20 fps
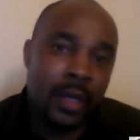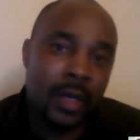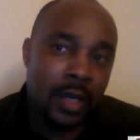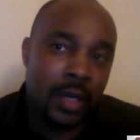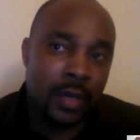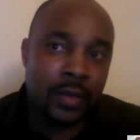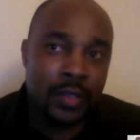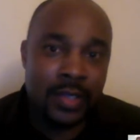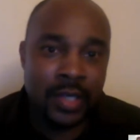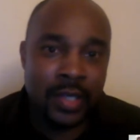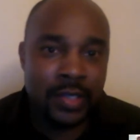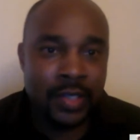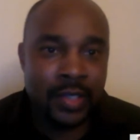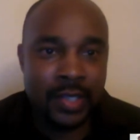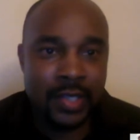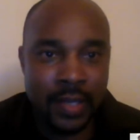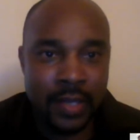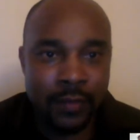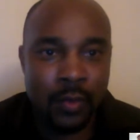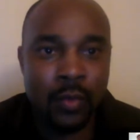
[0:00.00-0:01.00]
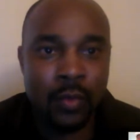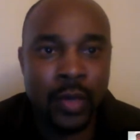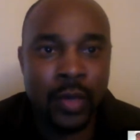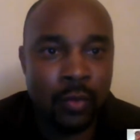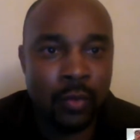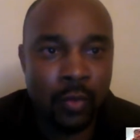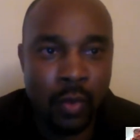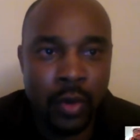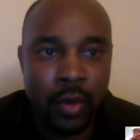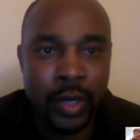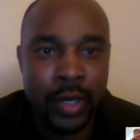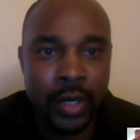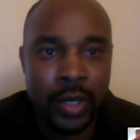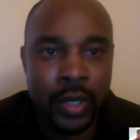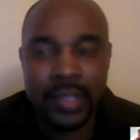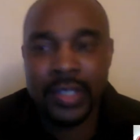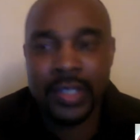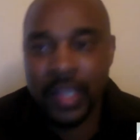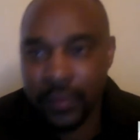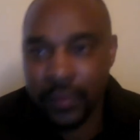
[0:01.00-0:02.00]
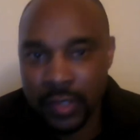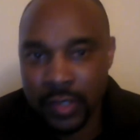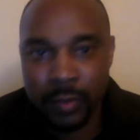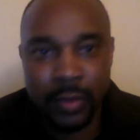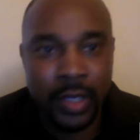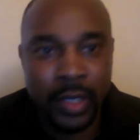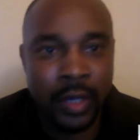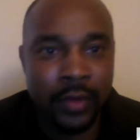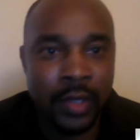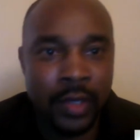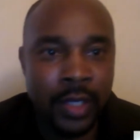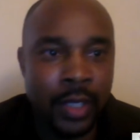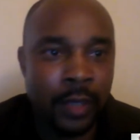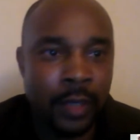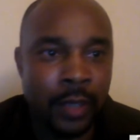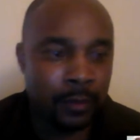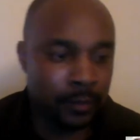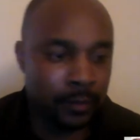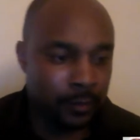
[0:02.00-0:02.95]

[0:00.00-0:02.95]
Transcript: and the 67-win Warriors as Defensive Player of the Year.